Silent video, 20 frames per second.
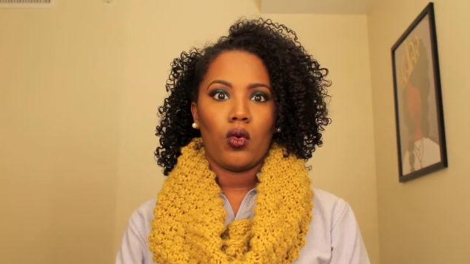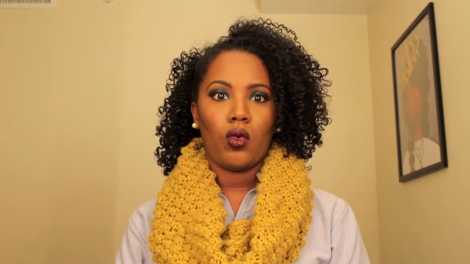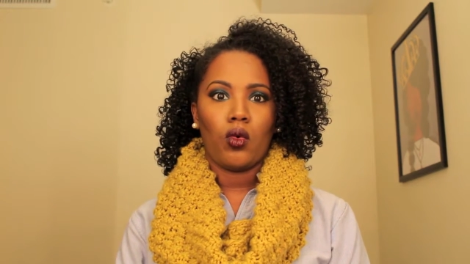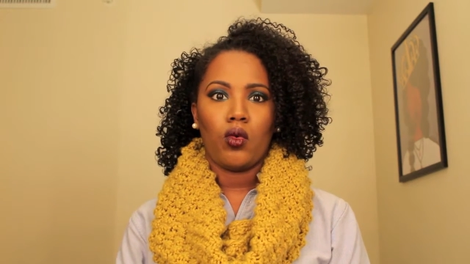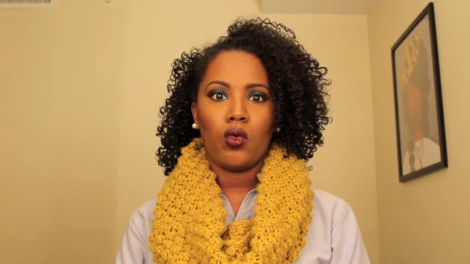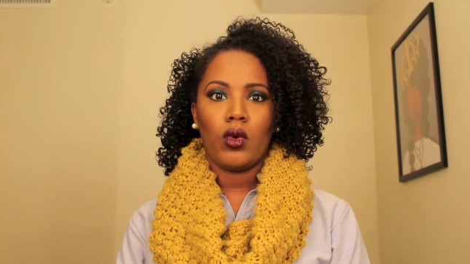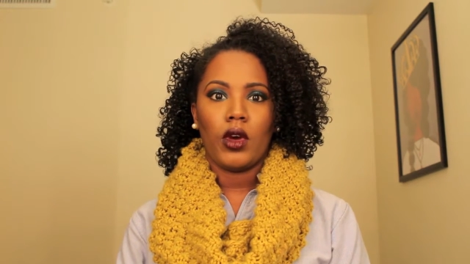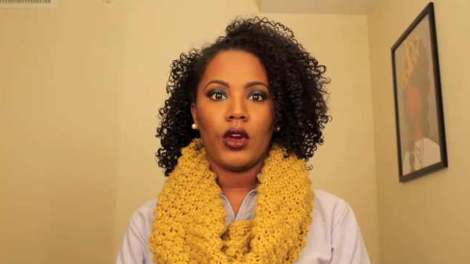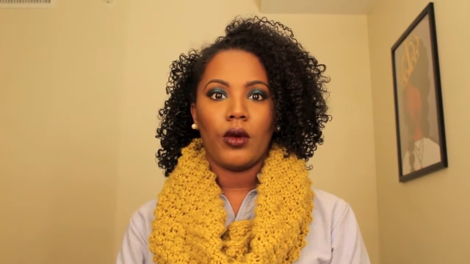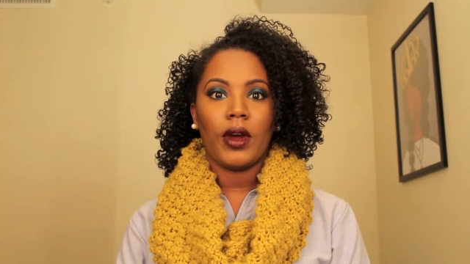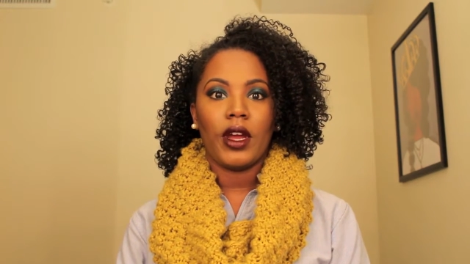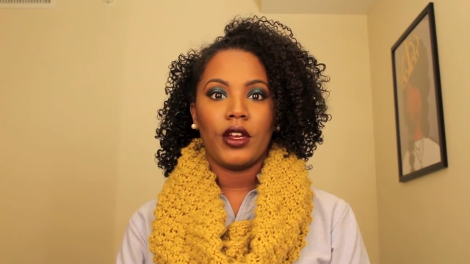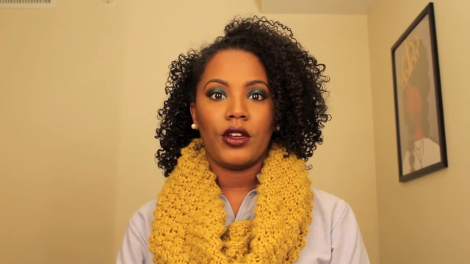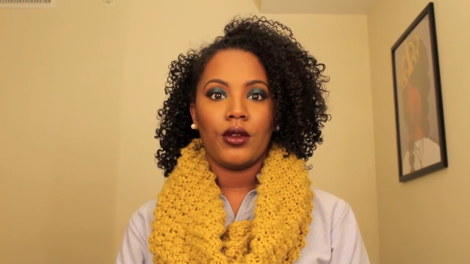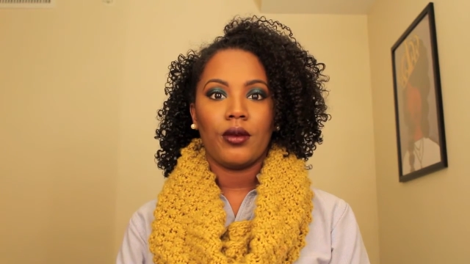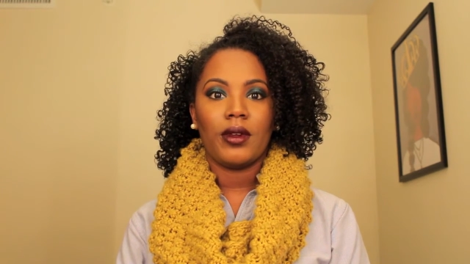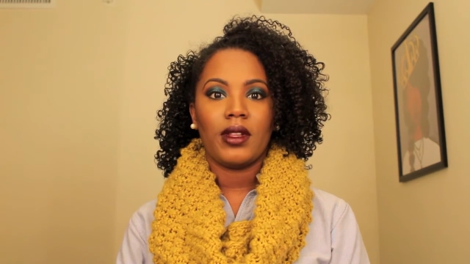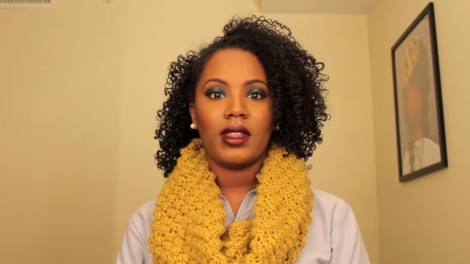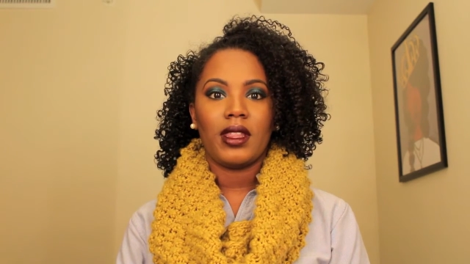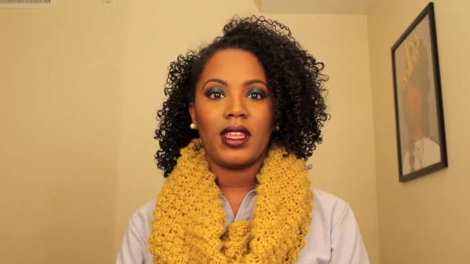what do I do
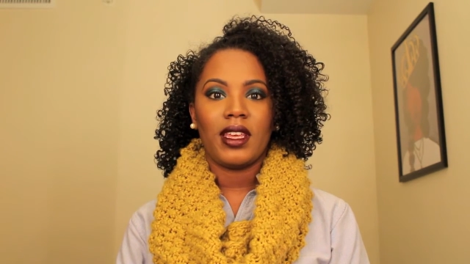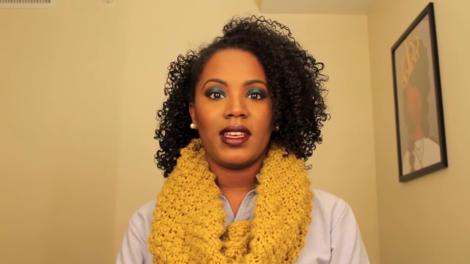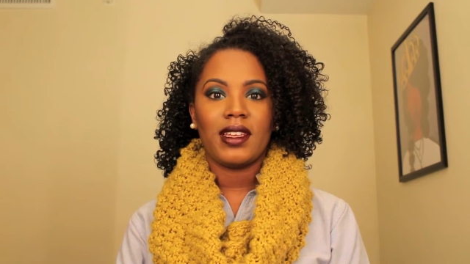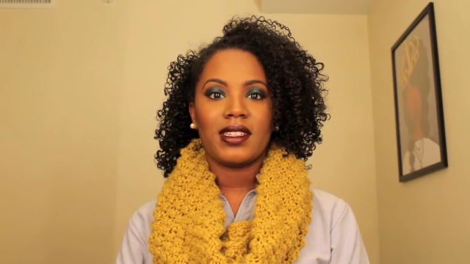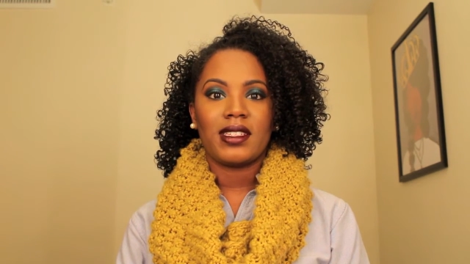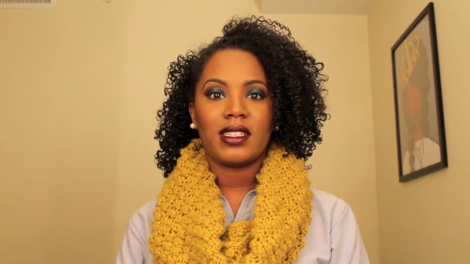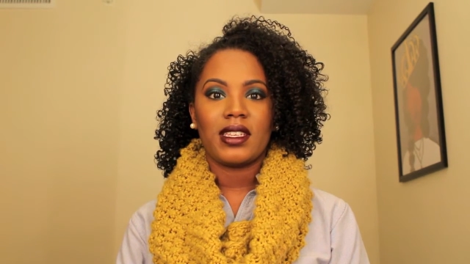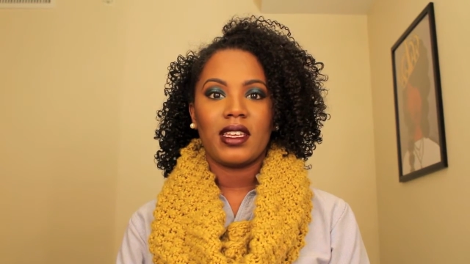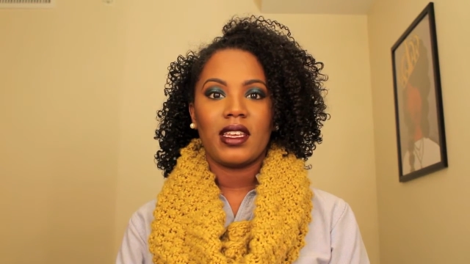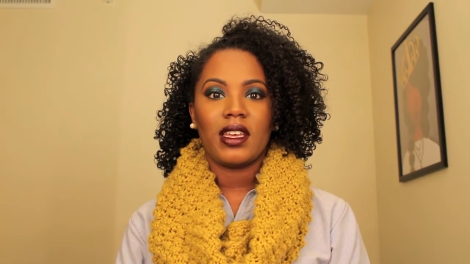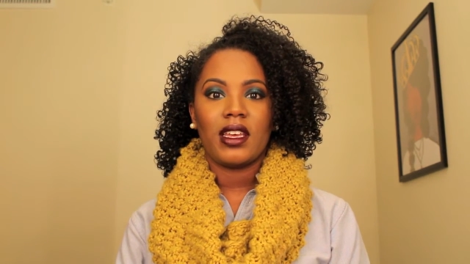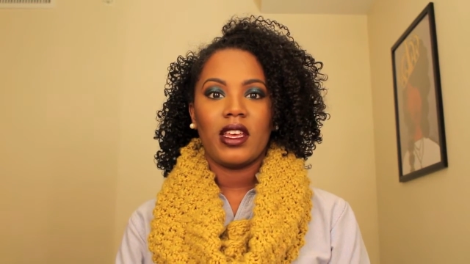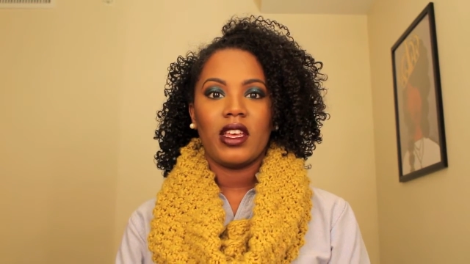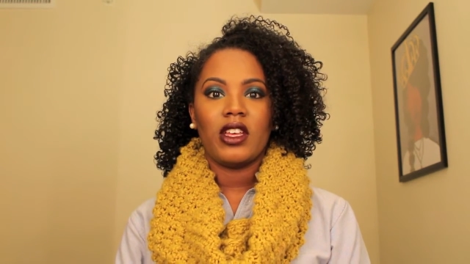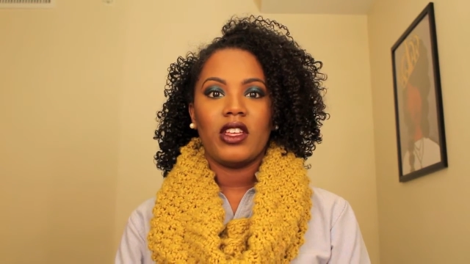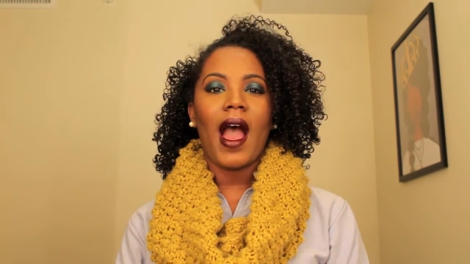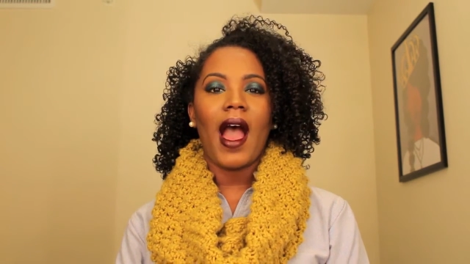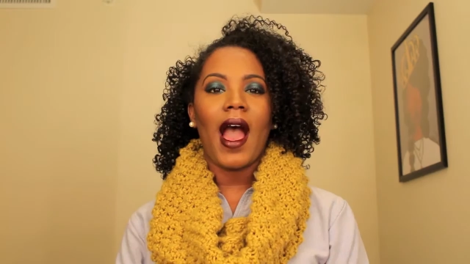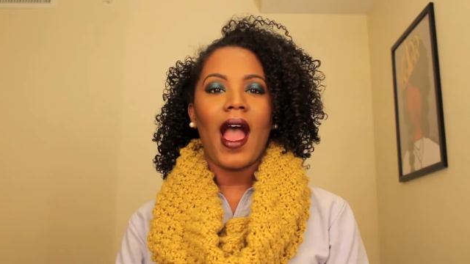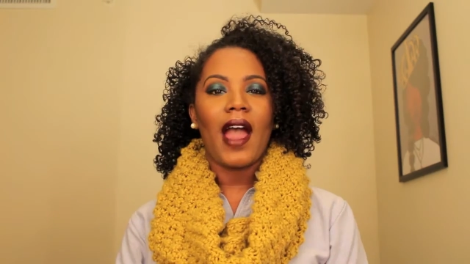with this?
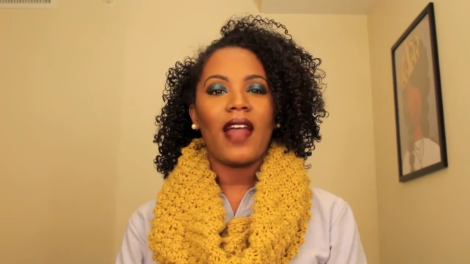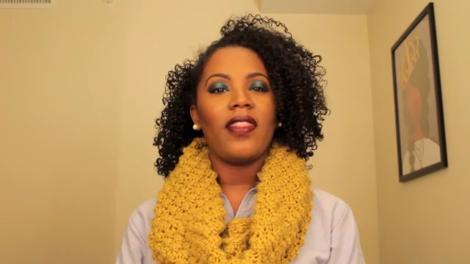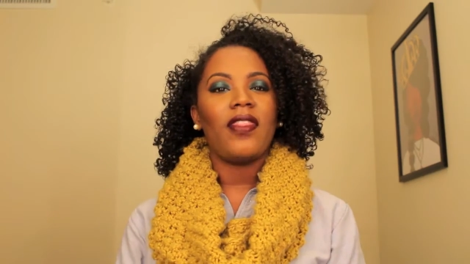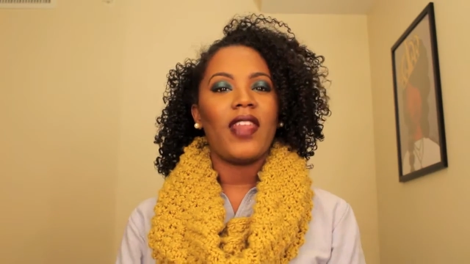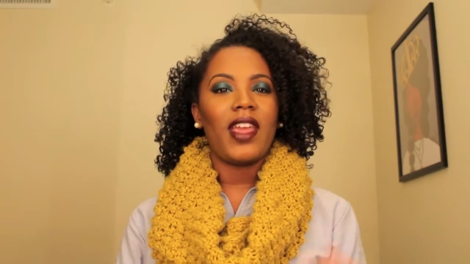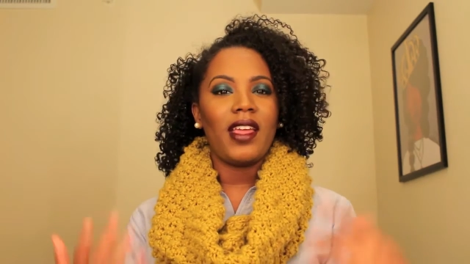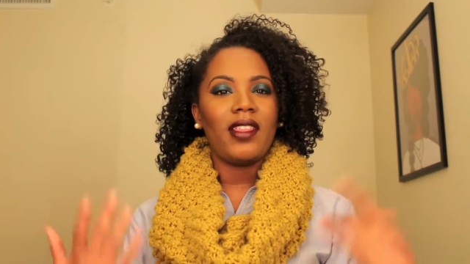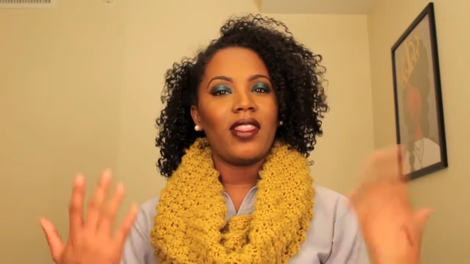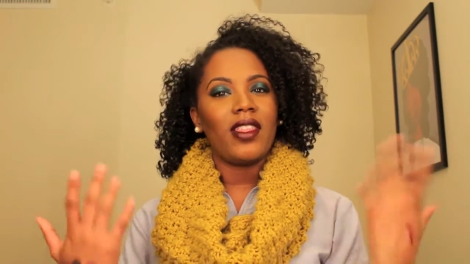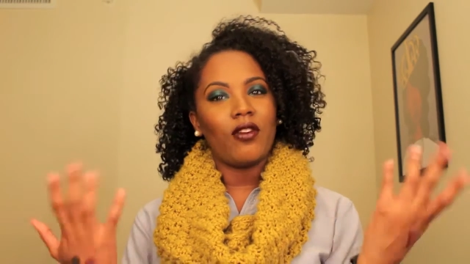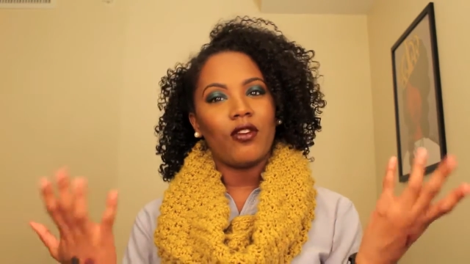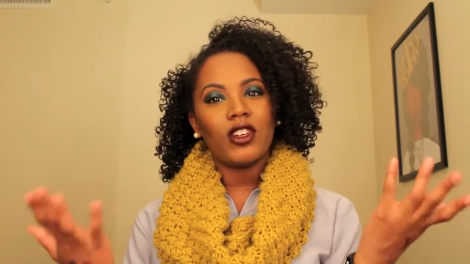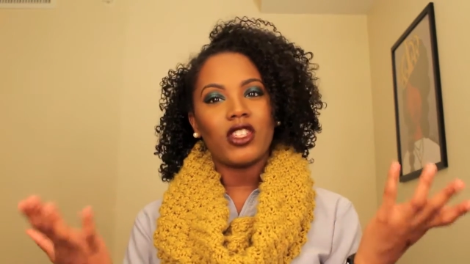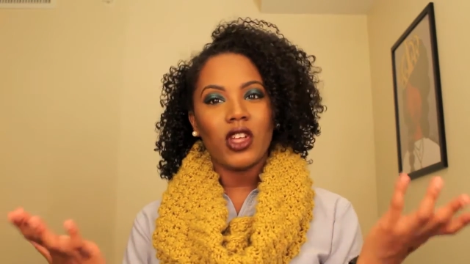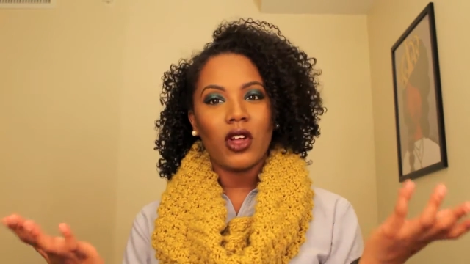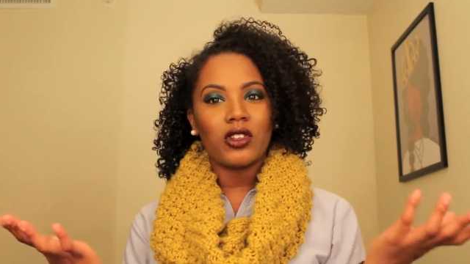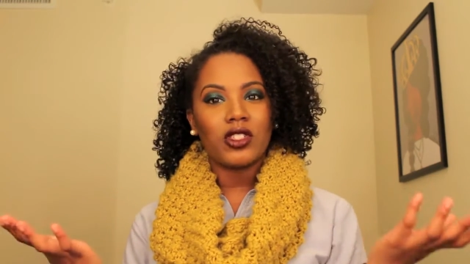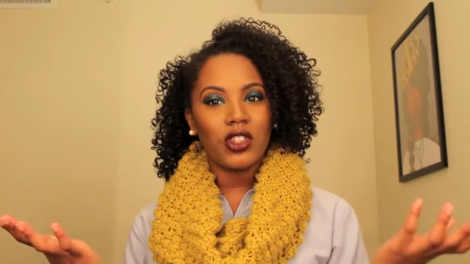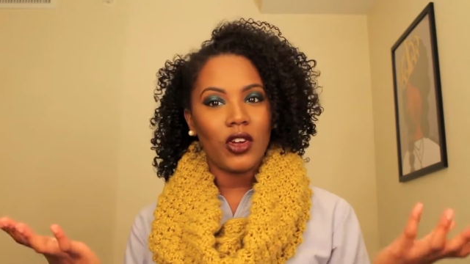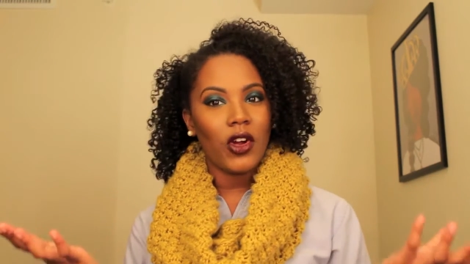I think the
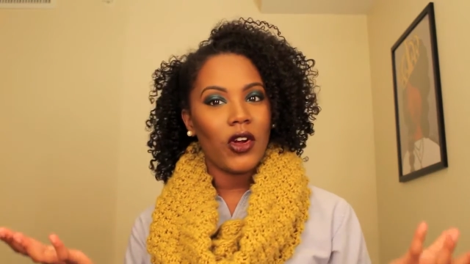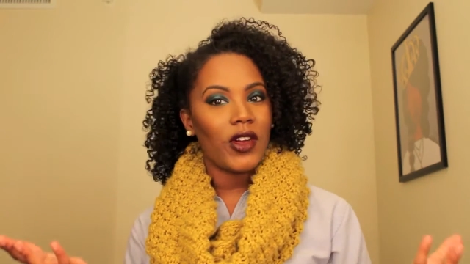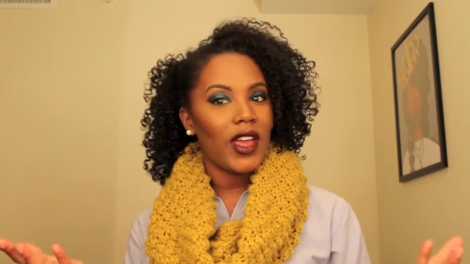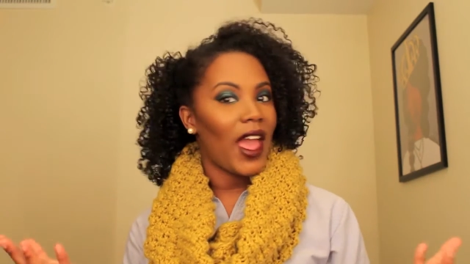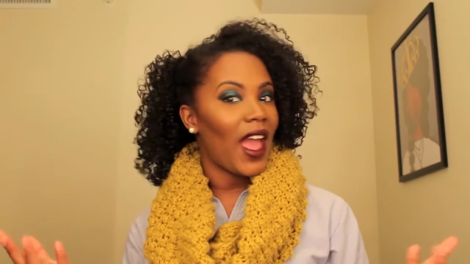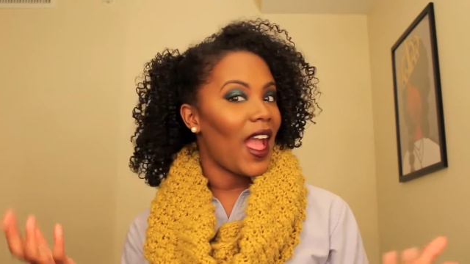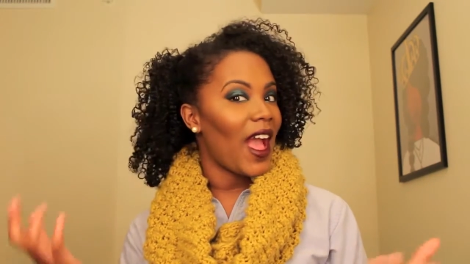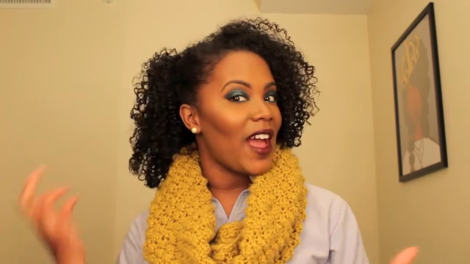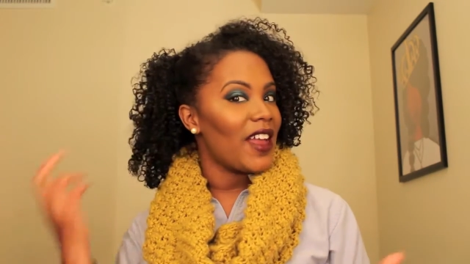results are okay.